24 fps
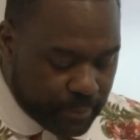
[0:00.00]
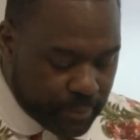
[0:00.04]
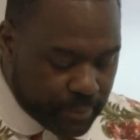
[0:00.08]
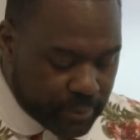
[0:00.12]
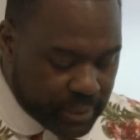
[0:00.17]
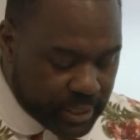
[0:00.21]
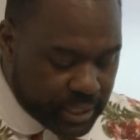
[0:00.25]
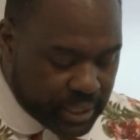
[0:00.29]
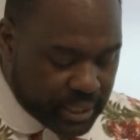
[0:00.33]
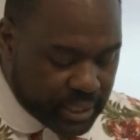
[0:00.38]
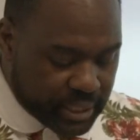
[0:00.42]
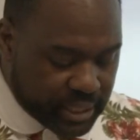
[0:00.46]

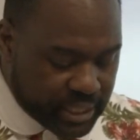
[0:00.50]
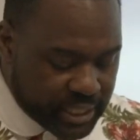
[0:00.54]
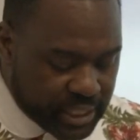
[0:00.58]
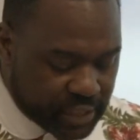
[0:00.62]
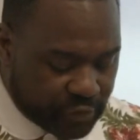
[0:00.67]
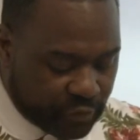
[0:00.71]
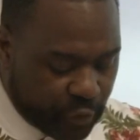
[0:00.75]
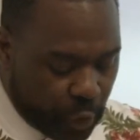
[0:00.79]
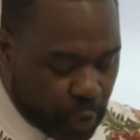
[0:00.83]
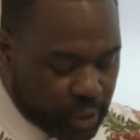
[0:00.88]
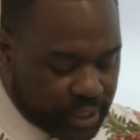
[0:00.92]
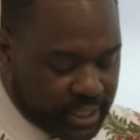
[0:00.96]

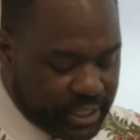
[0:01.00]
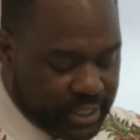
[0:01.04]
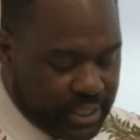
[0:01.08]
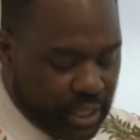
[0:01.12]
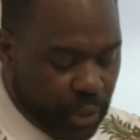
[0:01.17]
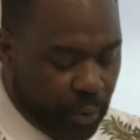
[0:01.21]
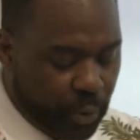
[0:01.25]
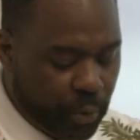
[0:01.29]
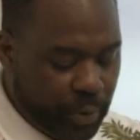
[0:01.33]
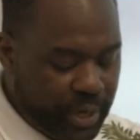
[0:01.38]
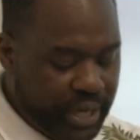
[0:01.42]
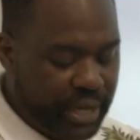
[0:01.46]
these forces
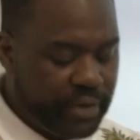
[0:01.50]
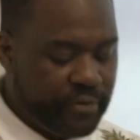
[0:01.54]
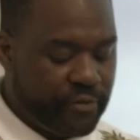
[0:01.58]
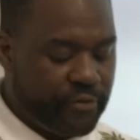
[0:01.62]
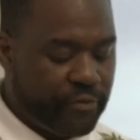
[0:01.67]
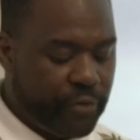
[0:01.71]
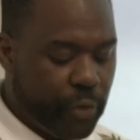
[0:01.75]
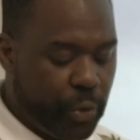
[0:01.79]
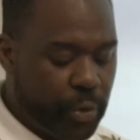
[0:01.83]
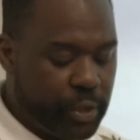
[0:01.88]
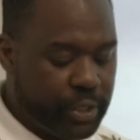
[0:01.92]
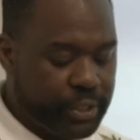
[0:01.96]
are
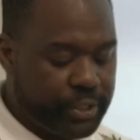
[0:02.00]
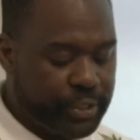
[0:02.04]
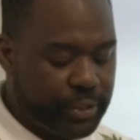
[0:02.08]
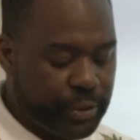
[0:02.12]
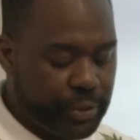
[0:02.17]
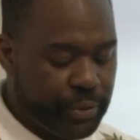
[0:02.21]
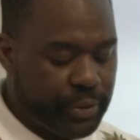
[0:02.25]
reinforced